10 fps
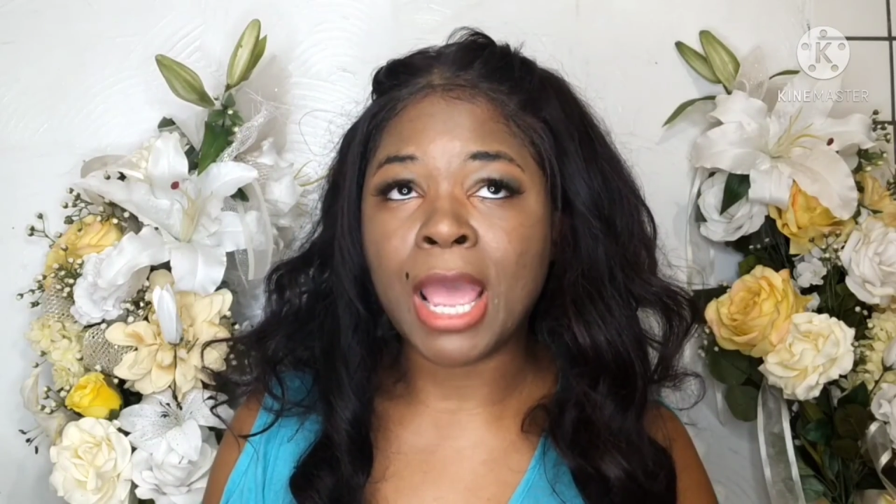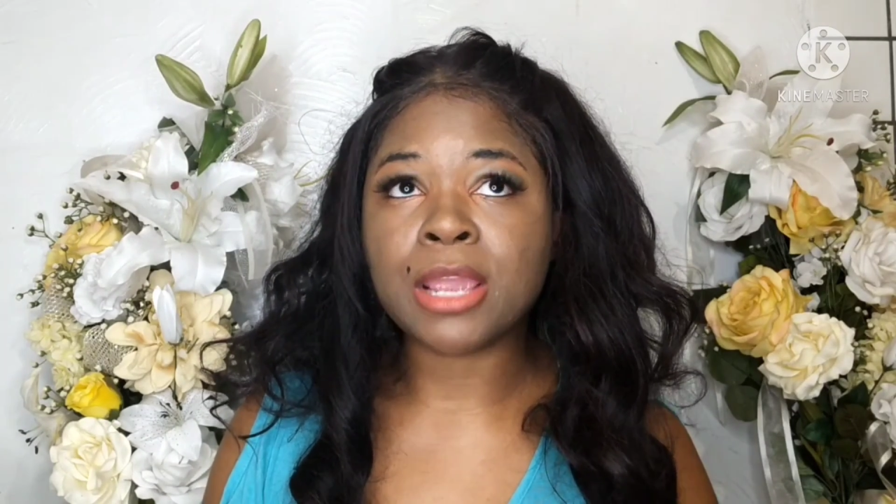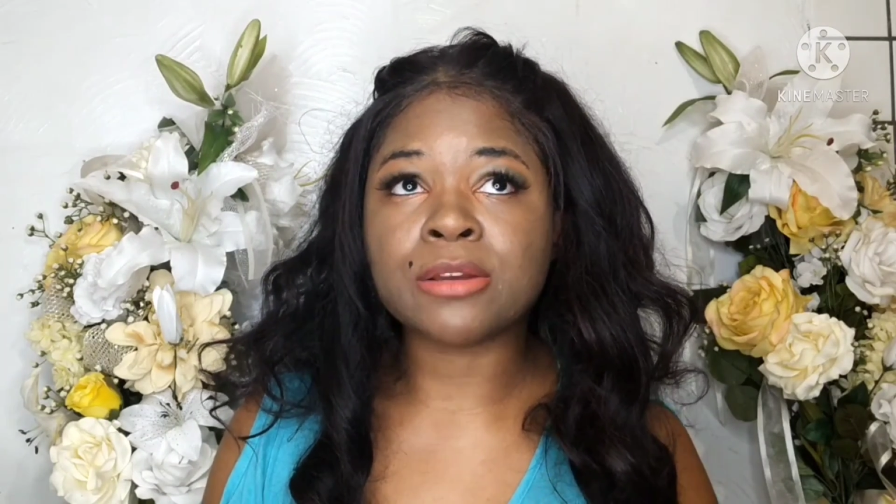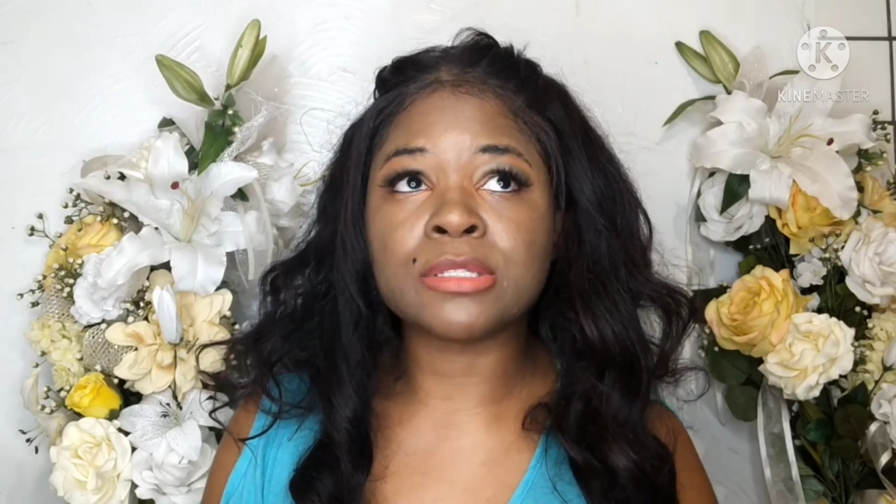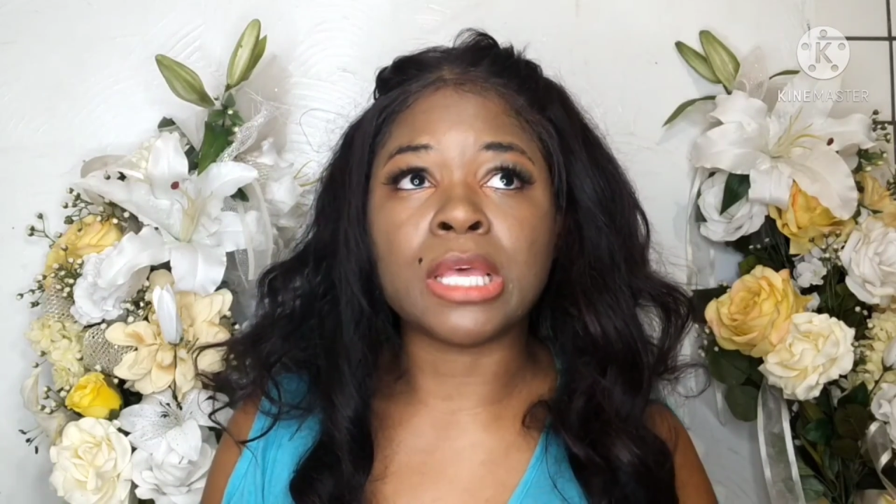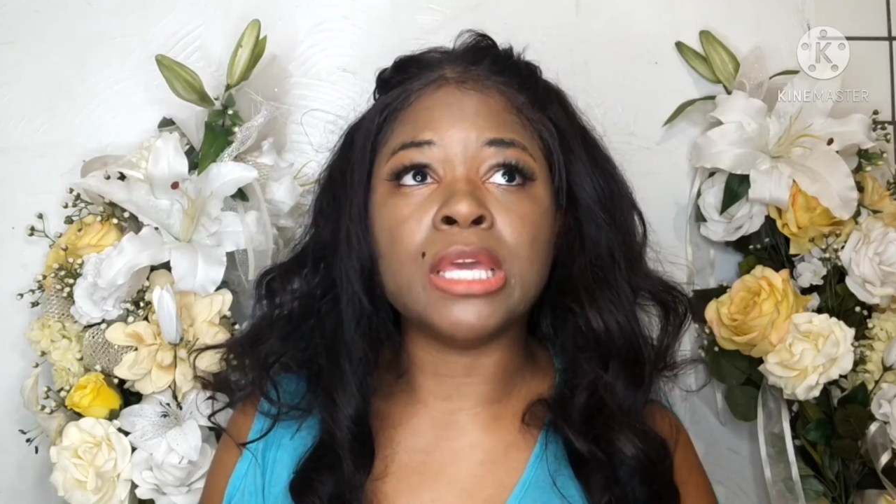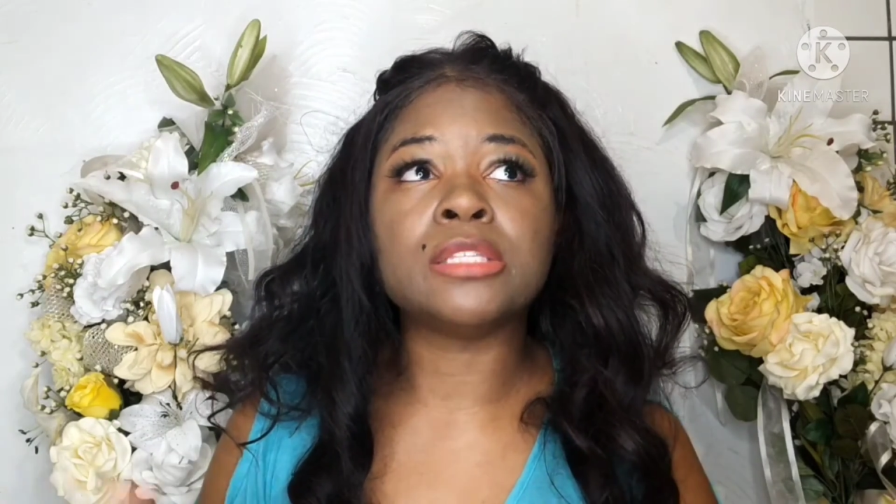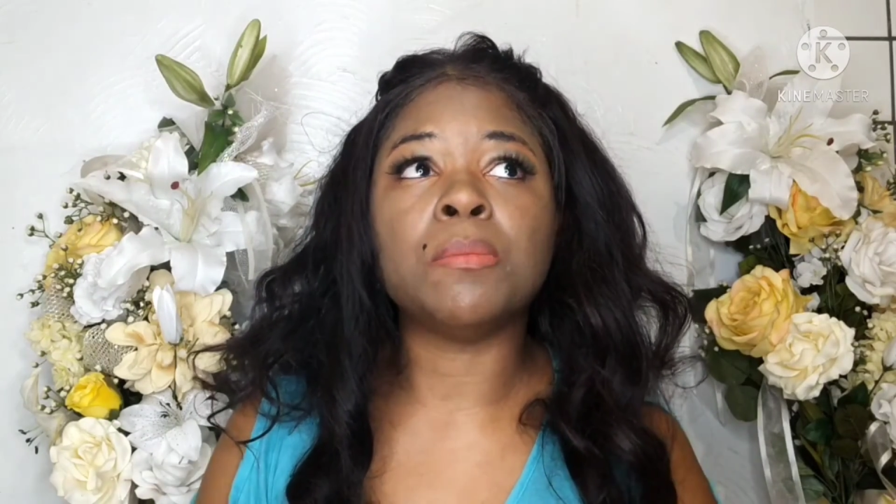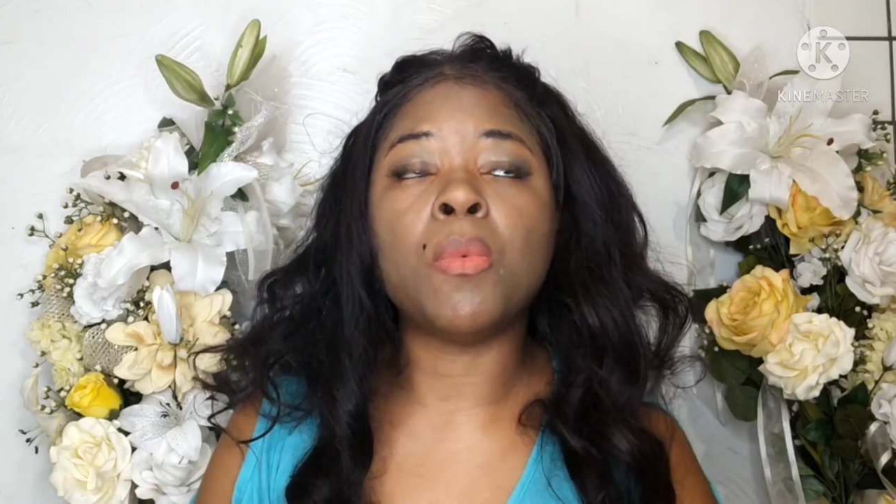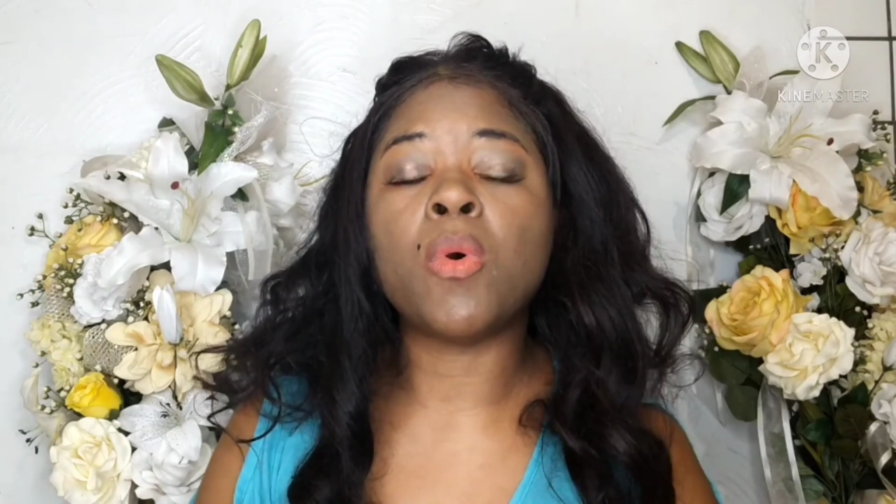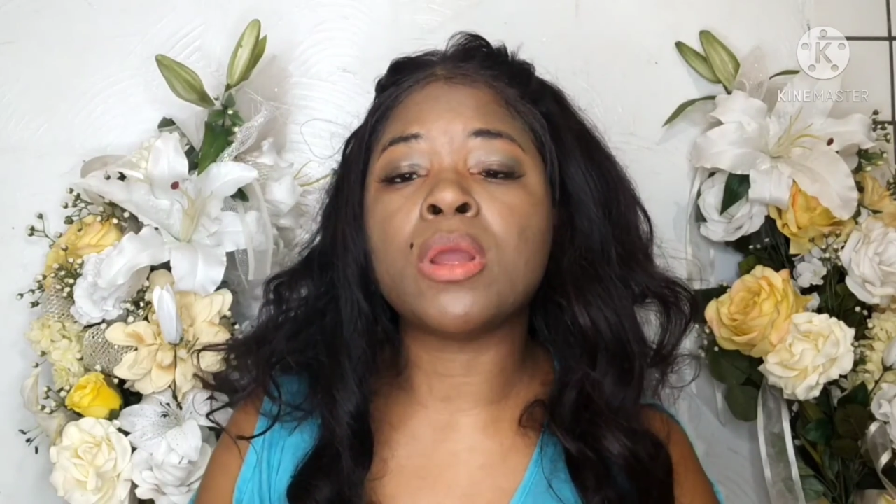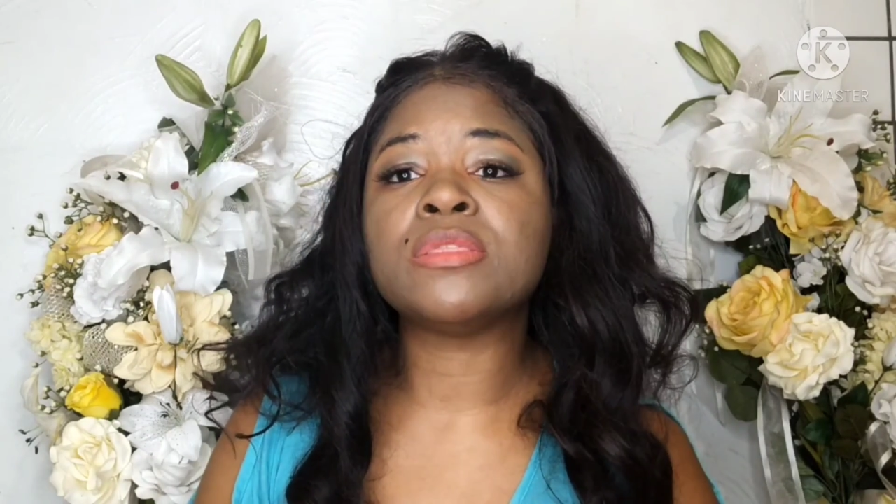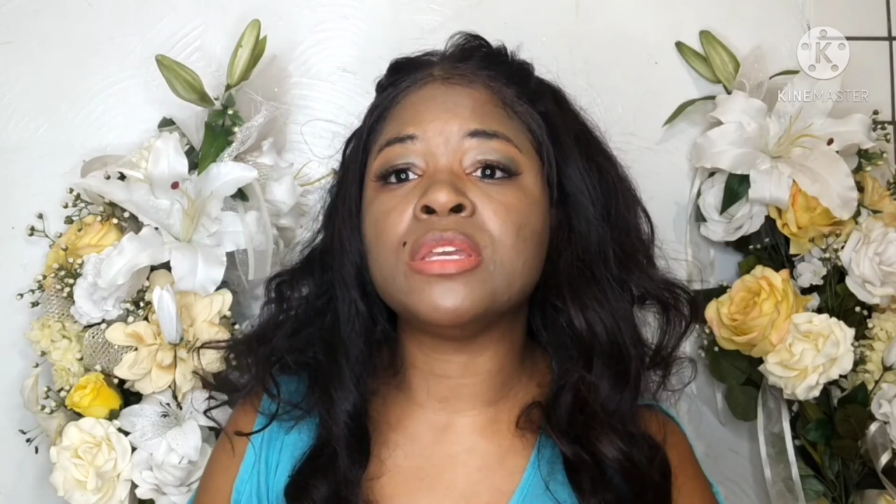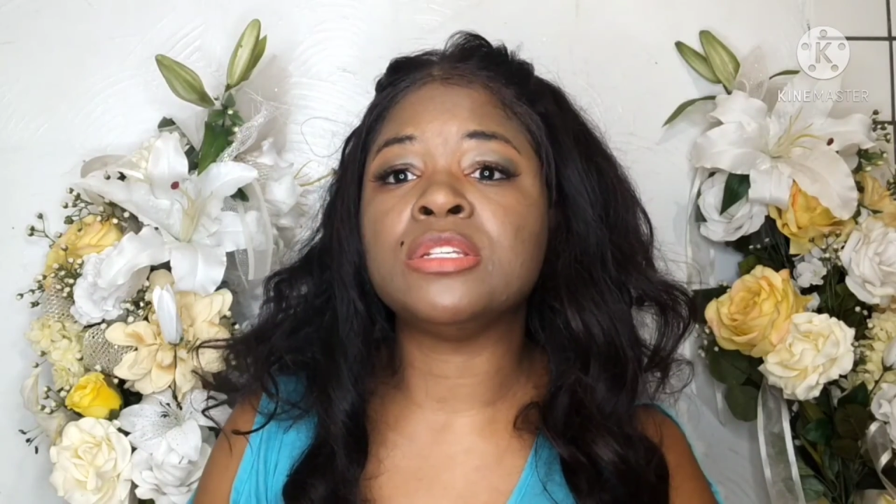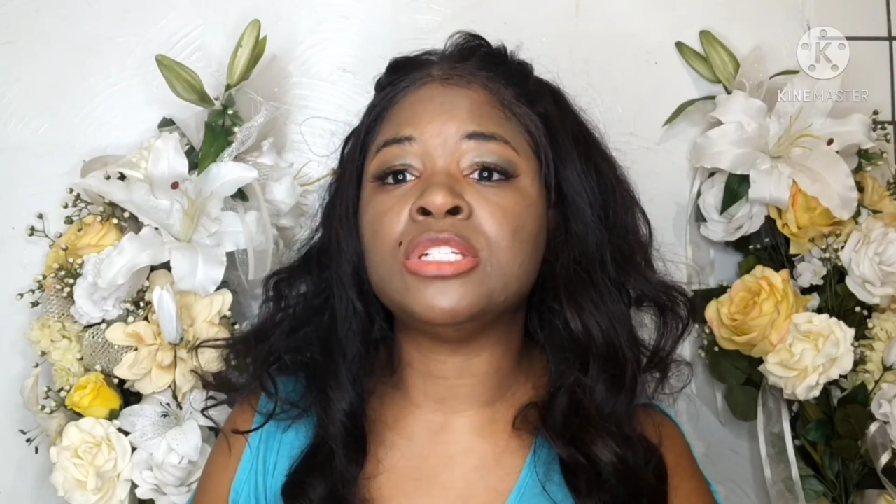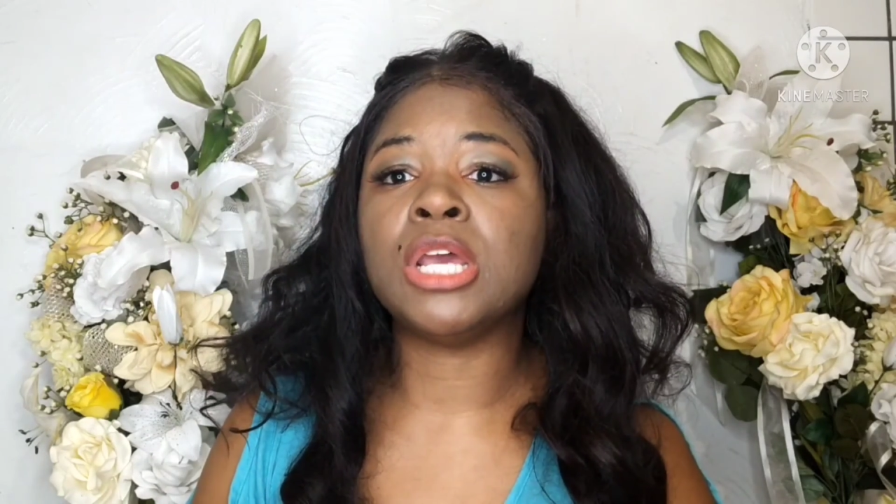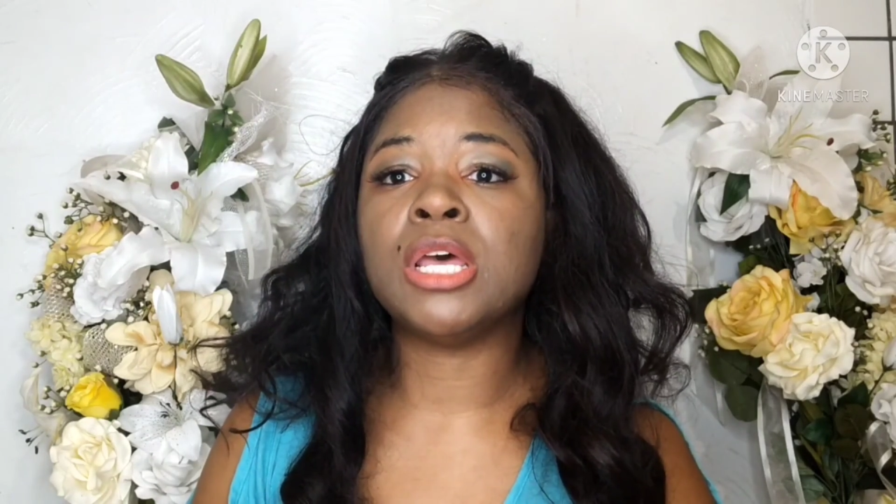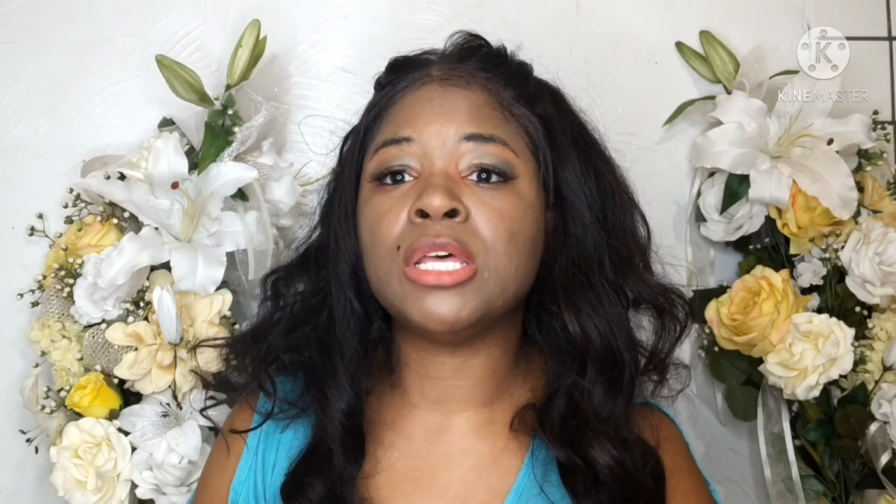It's more than just